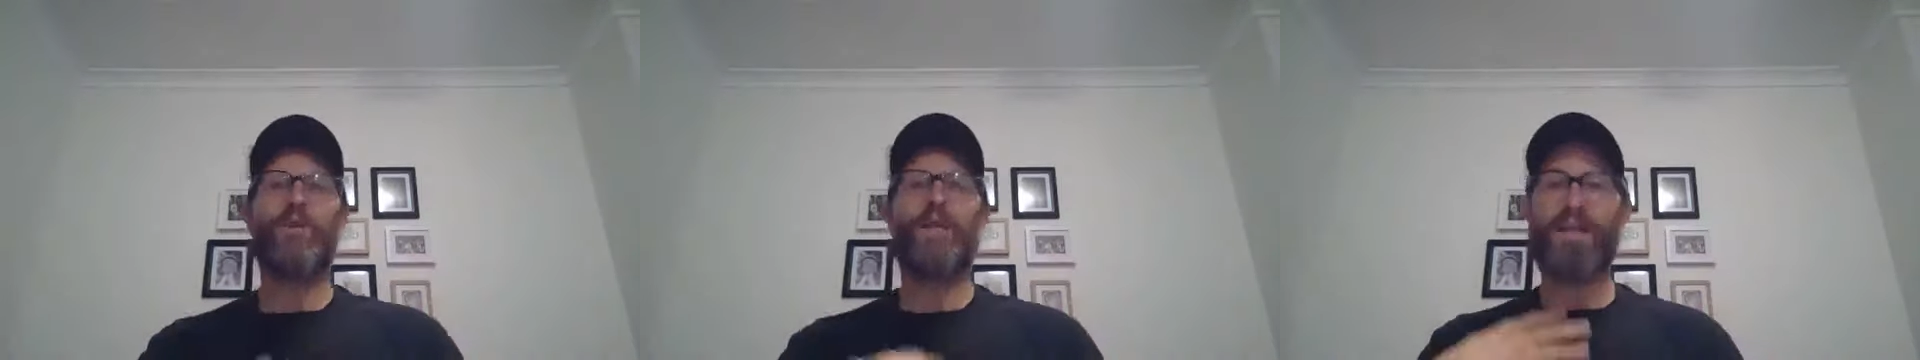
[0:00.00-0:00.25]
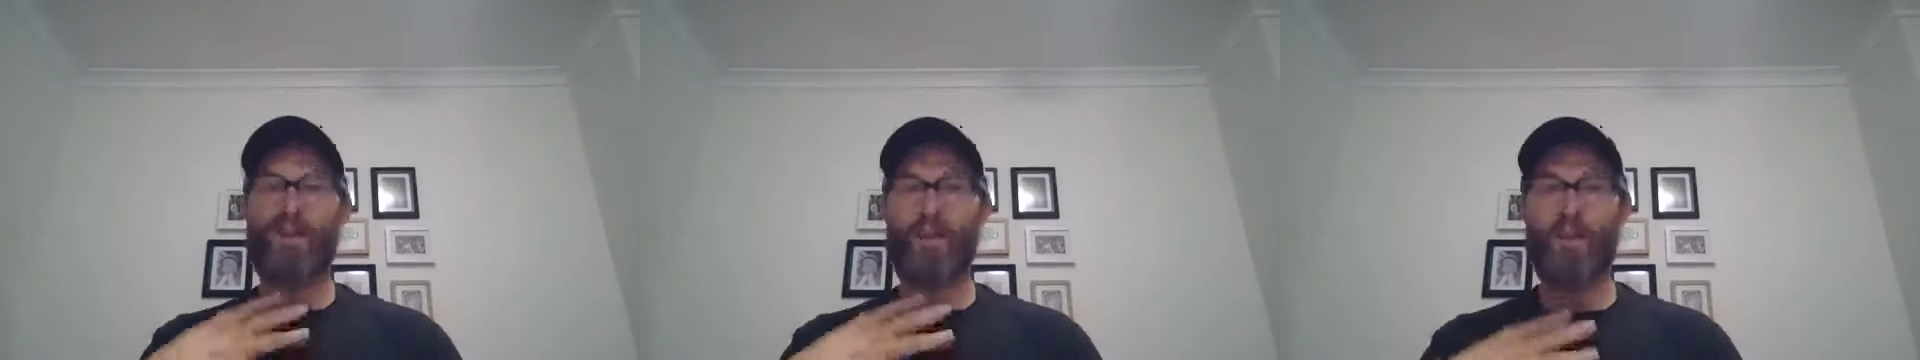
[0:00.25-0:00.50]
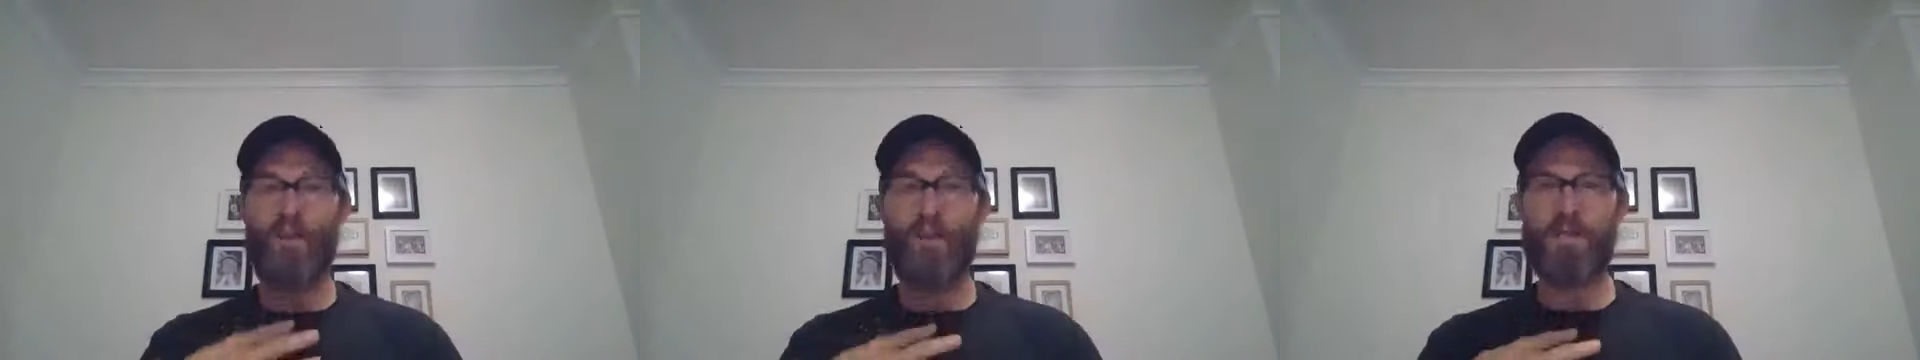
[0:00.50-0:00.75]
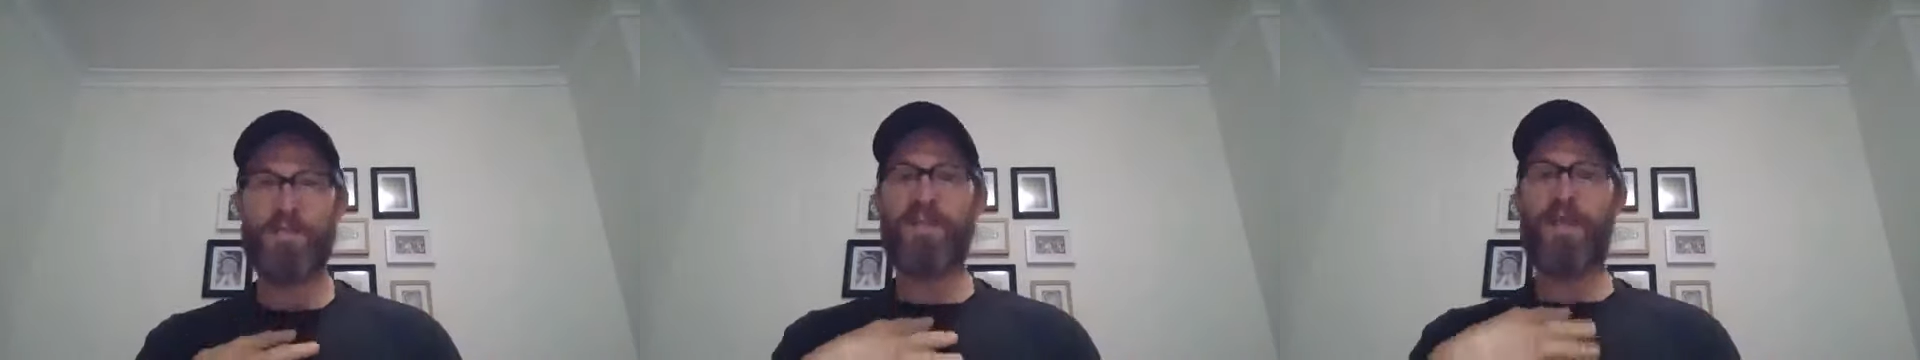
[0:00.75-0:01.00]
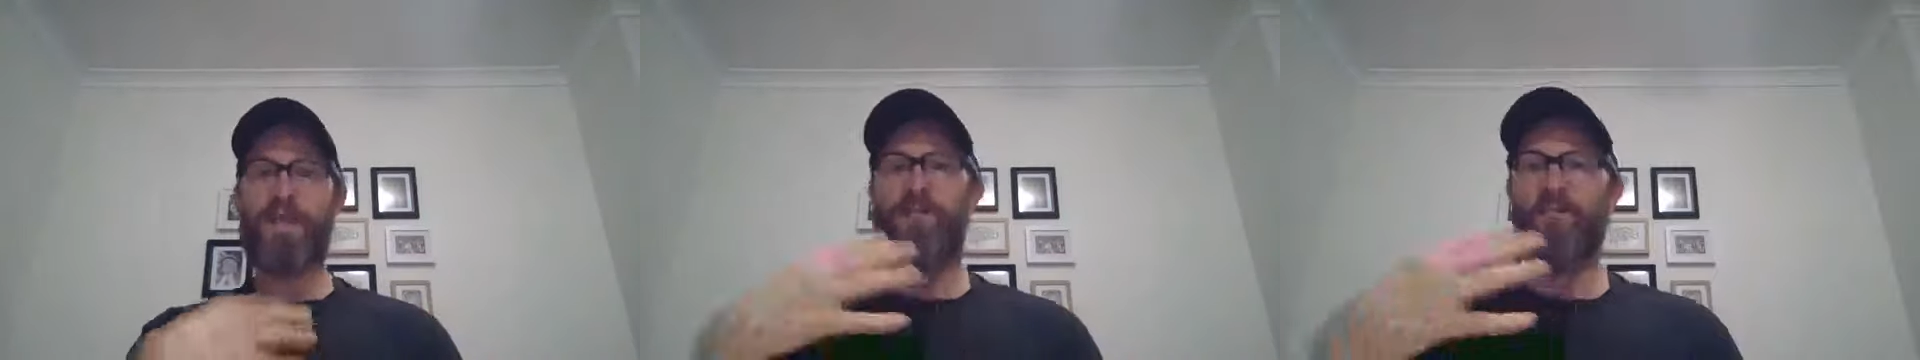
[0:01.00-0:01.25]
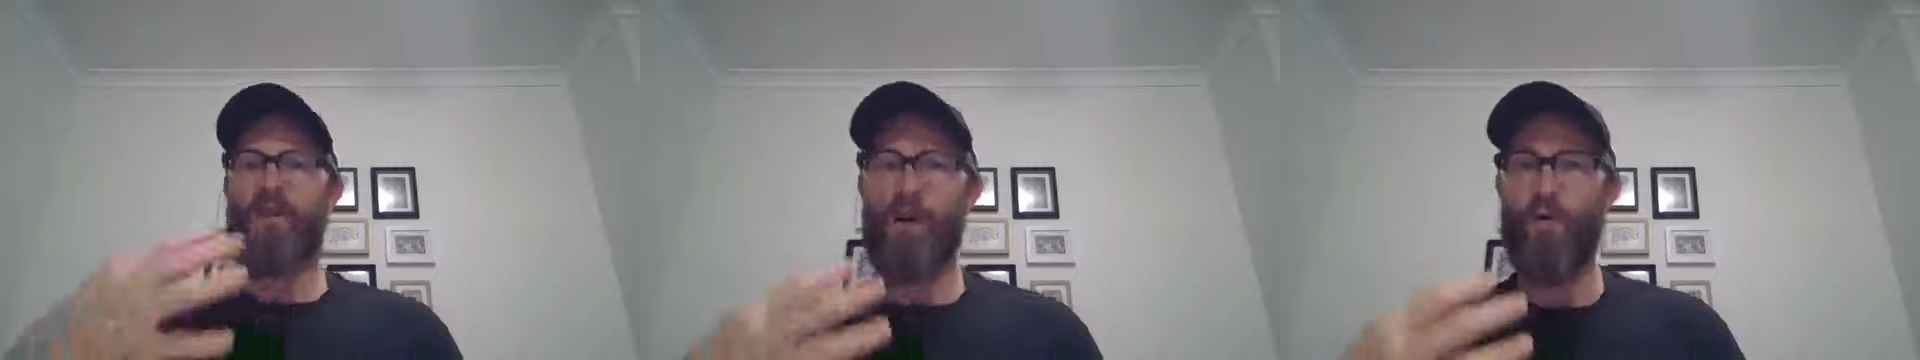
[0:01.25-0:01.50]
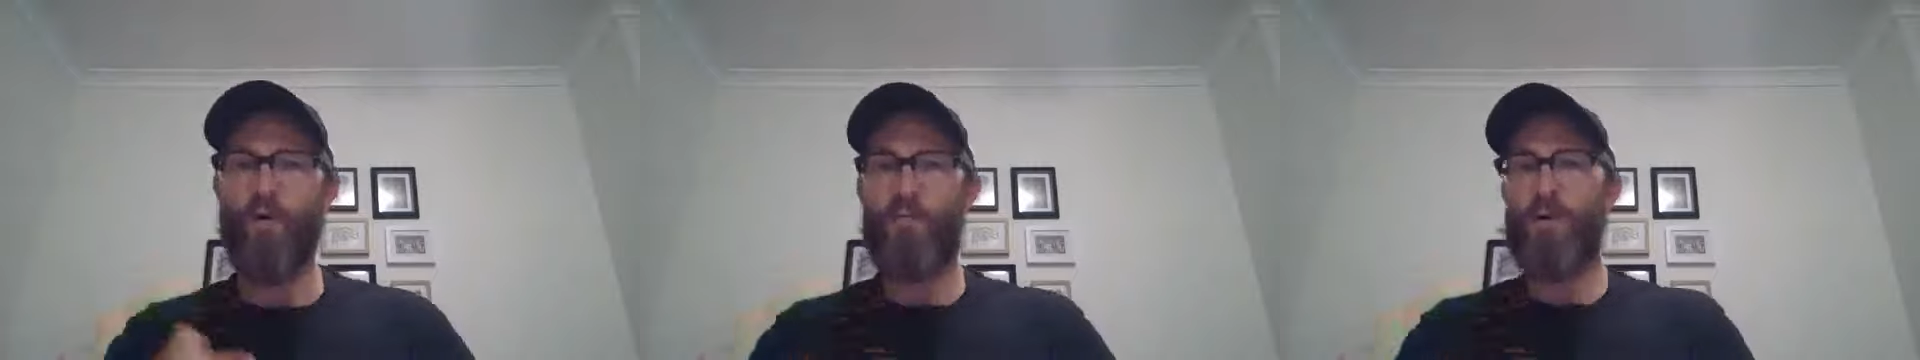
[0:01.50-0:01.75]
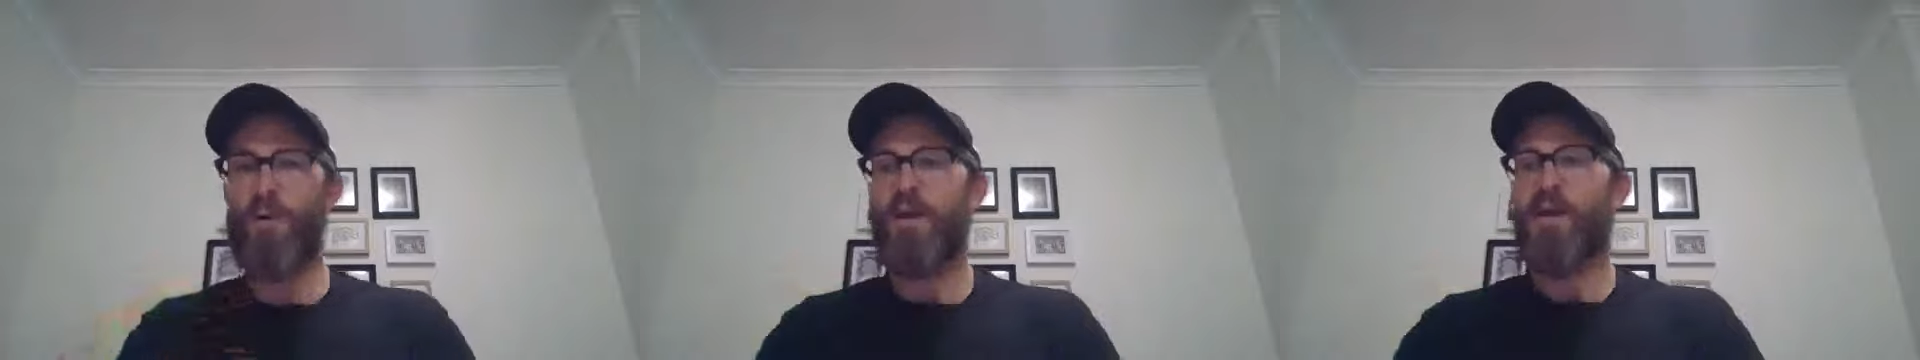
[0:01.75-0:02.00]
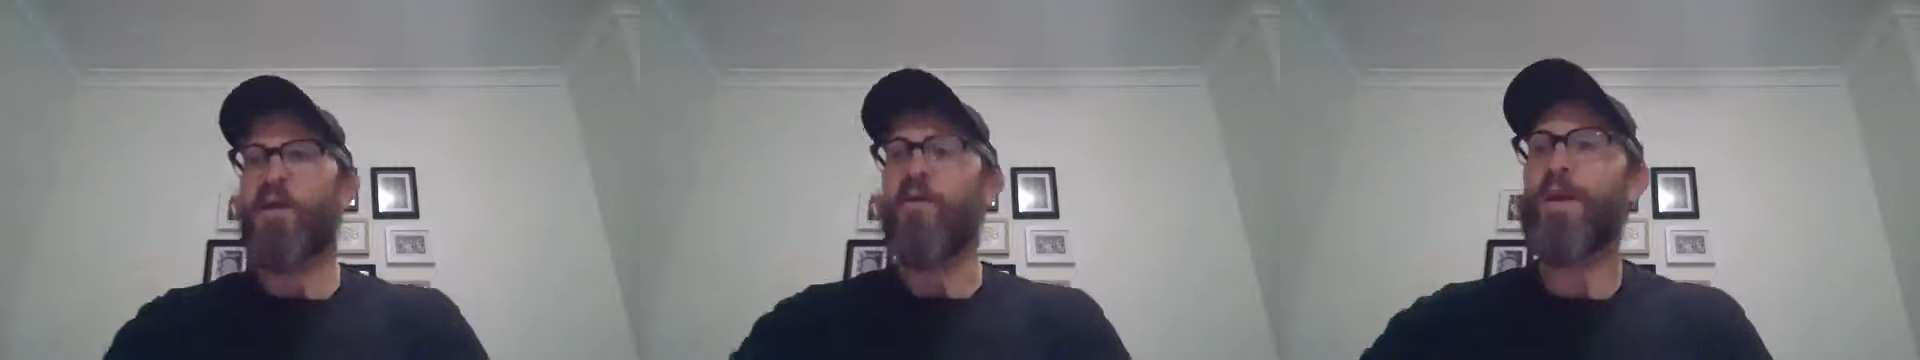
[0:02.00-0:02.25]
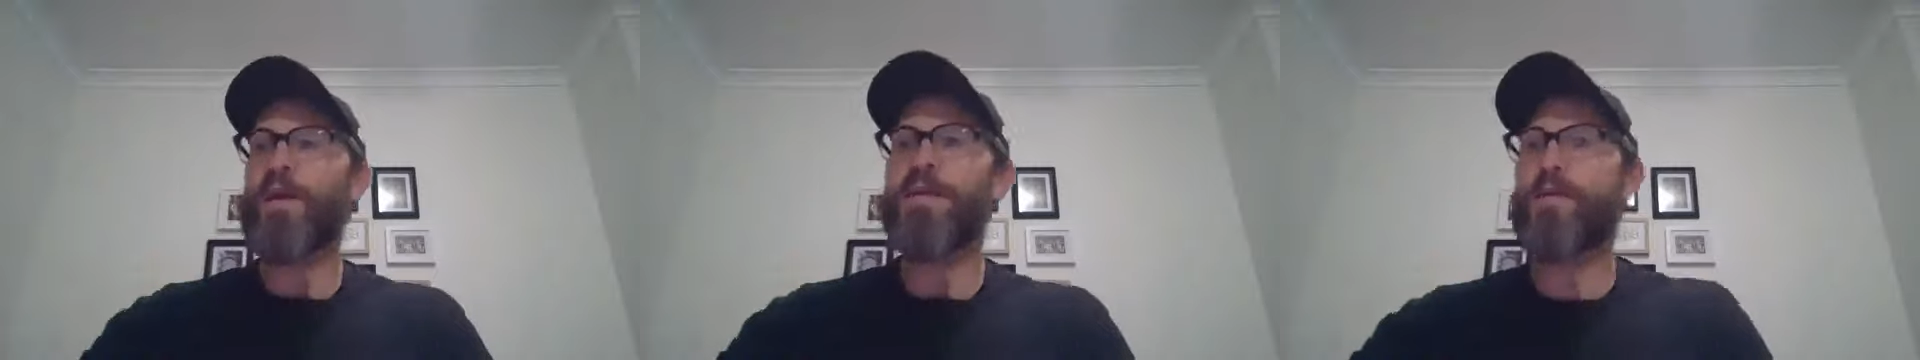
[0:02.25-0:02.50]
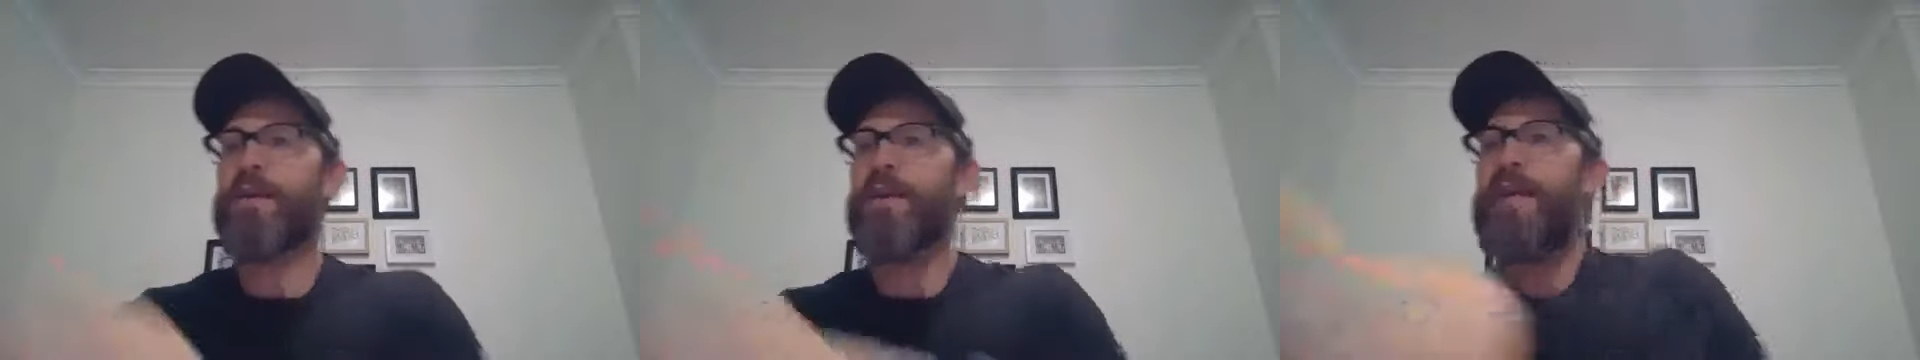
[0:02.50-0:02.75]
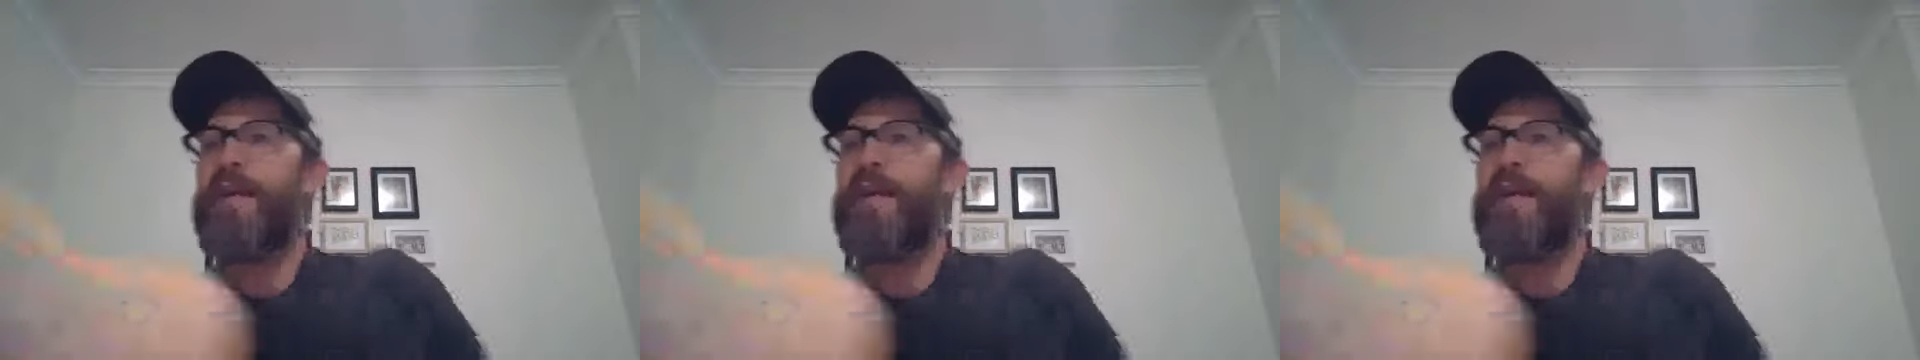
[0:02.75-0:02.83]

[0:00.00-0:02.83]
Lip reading: when humans evolved, we didn't